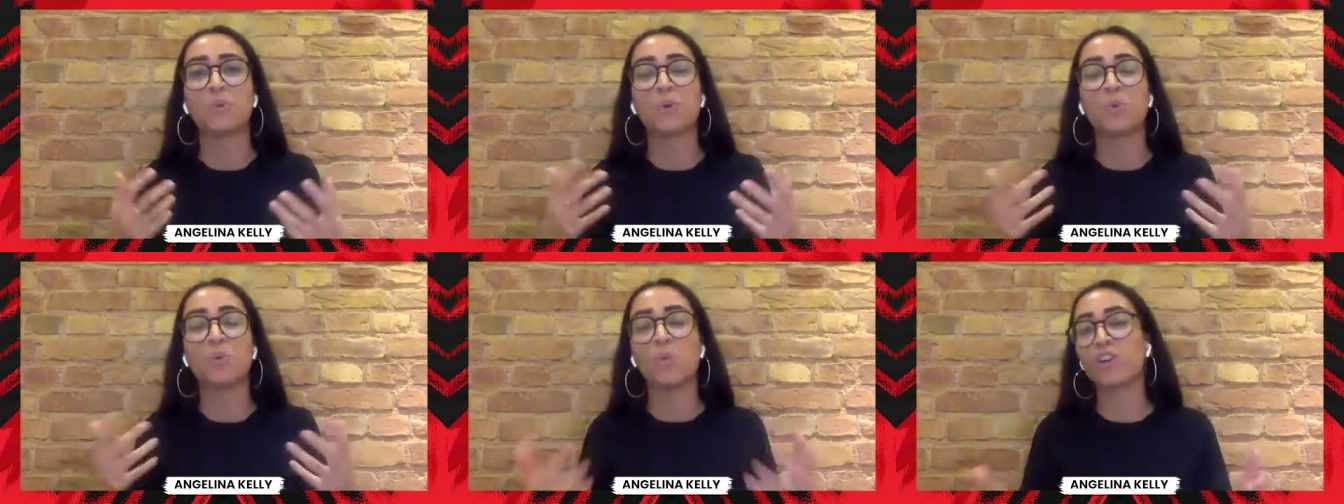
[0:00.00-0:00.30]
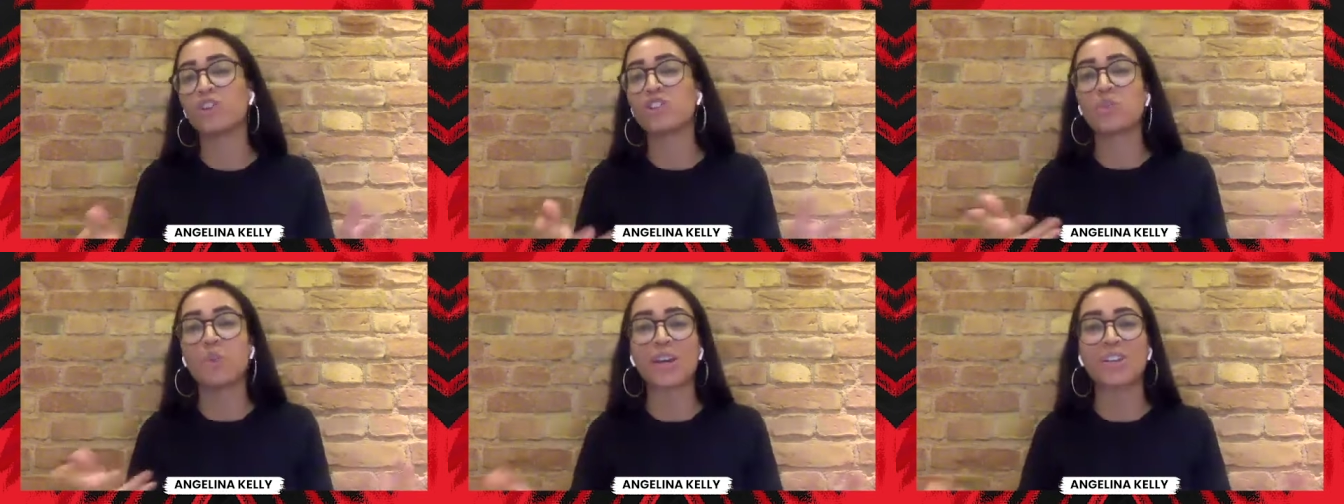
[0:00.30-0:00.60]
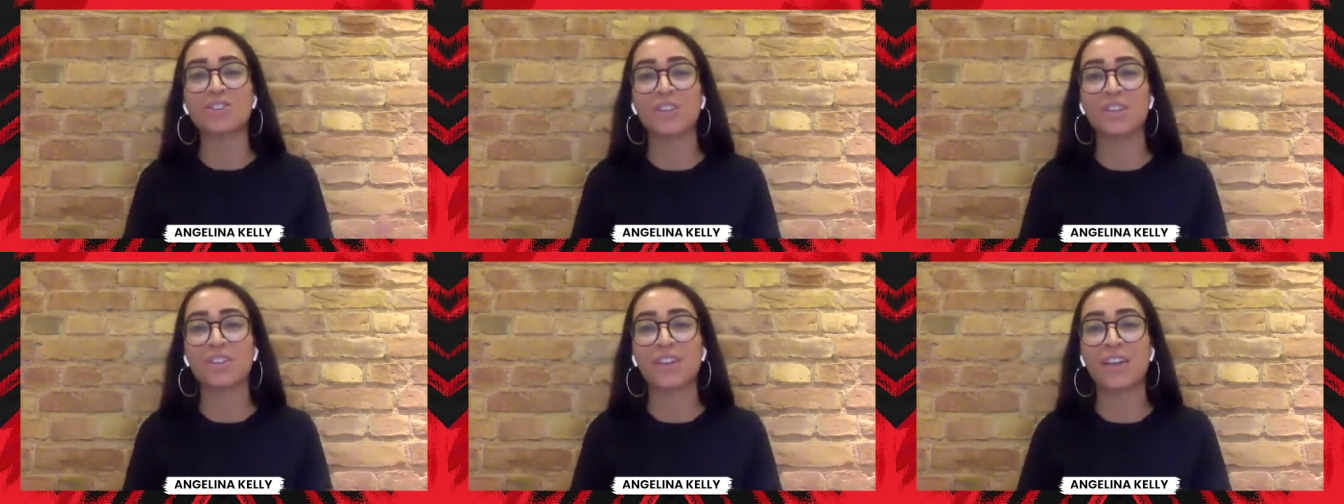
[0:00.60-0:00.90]
But what do you
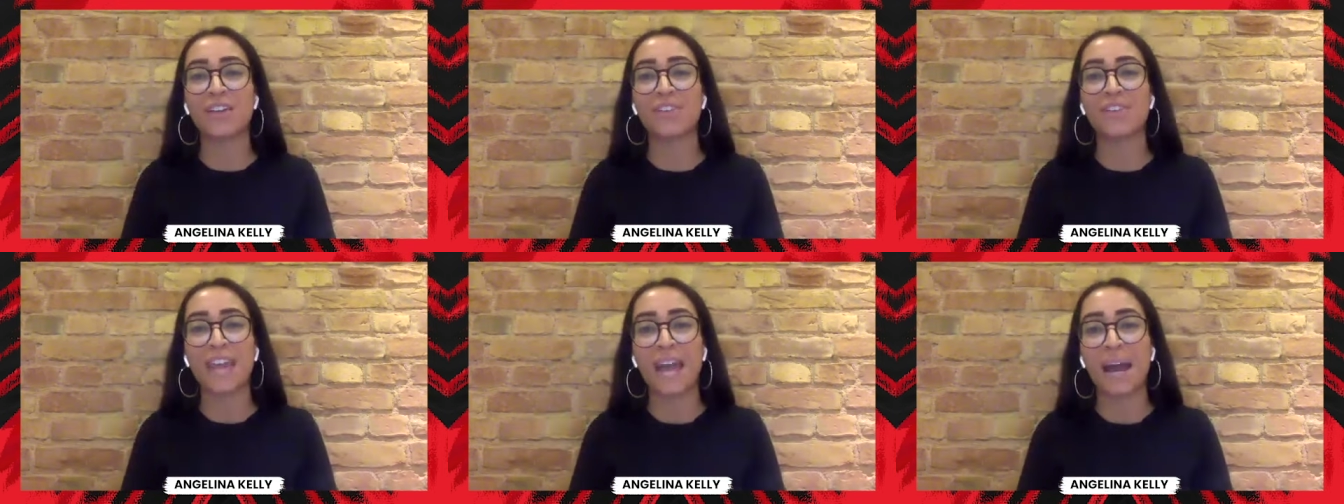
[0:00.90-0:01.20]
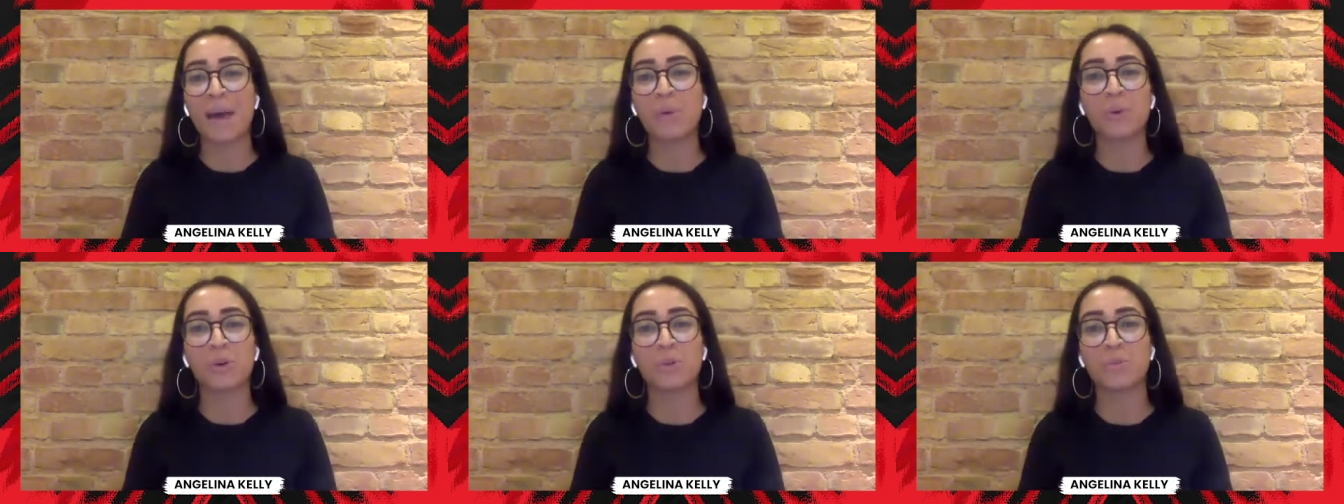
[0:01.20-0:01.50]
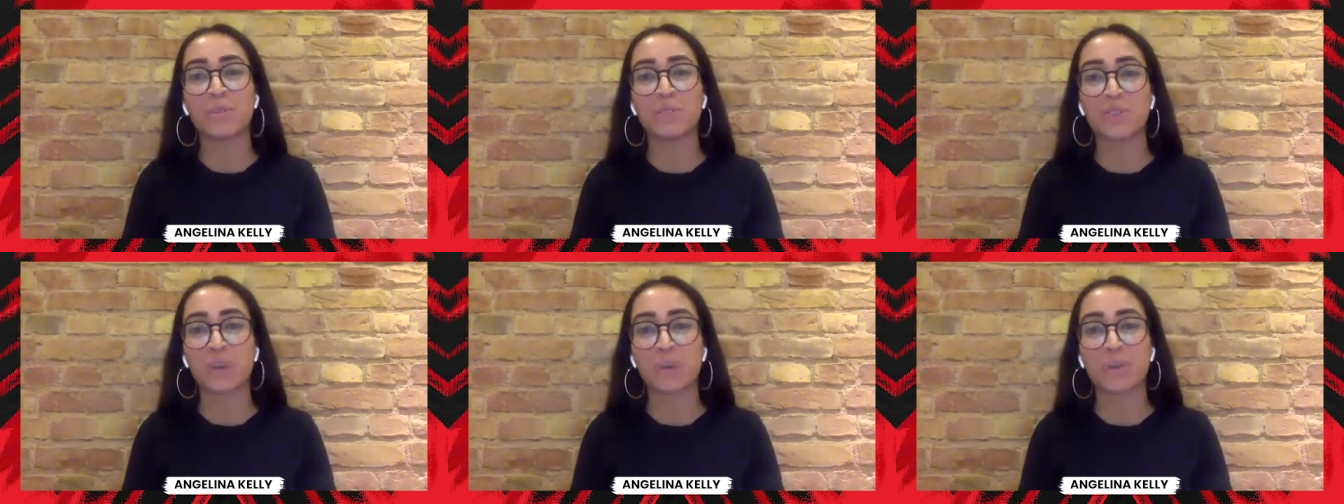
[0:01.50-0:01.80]
actually think the
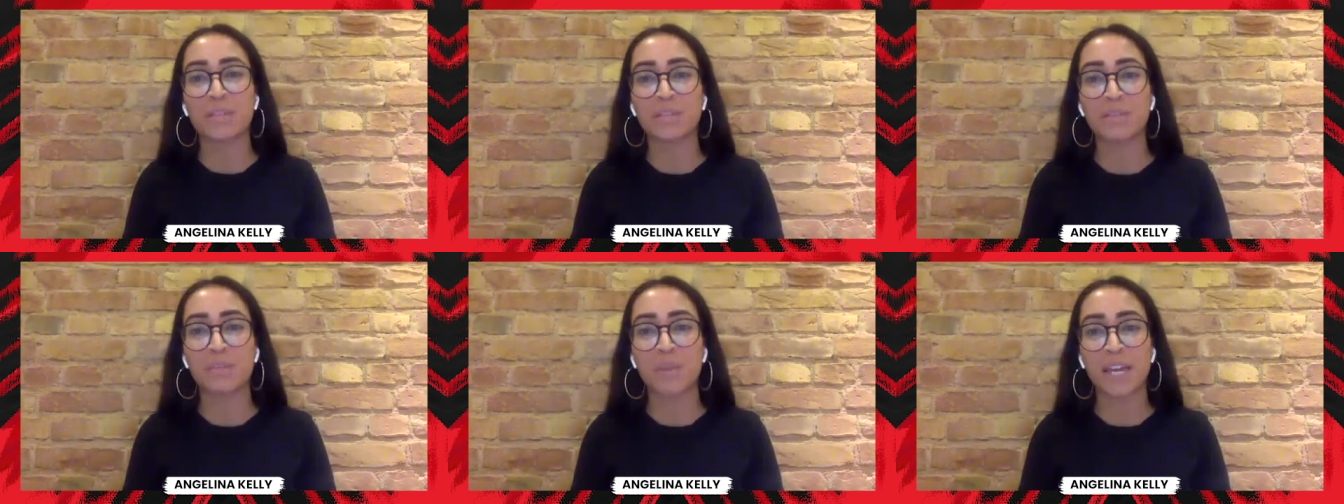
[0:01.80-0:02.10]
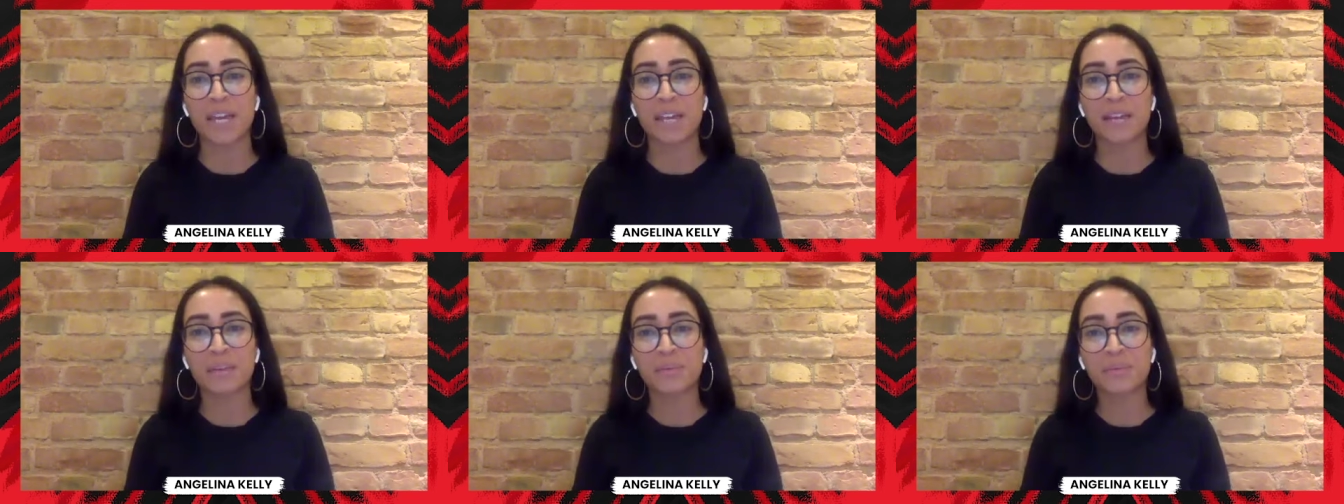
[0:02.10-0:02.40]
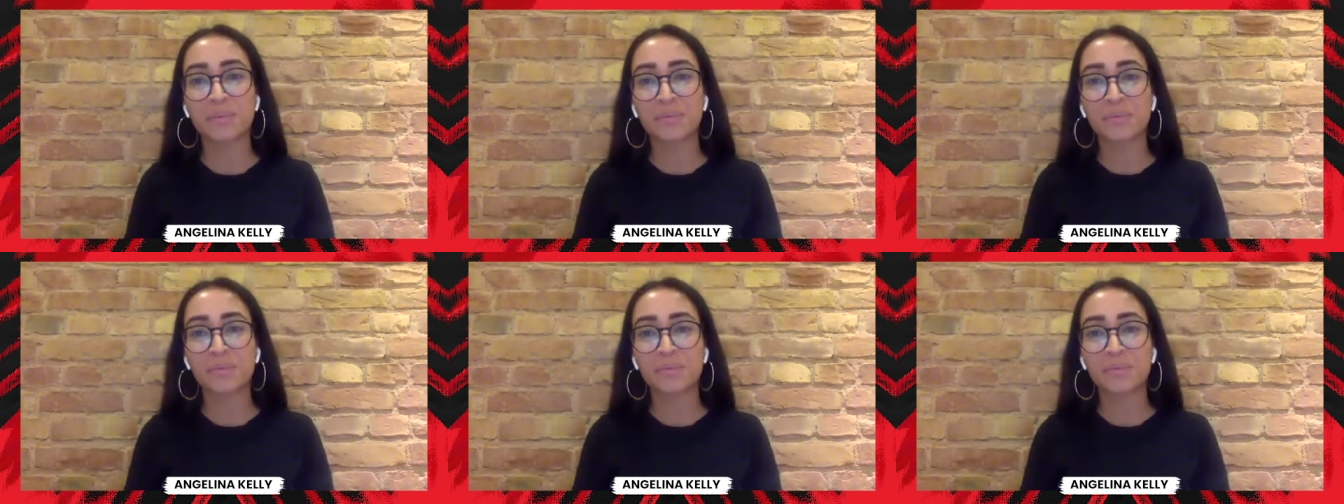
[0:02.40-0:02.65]
outcome is going to be?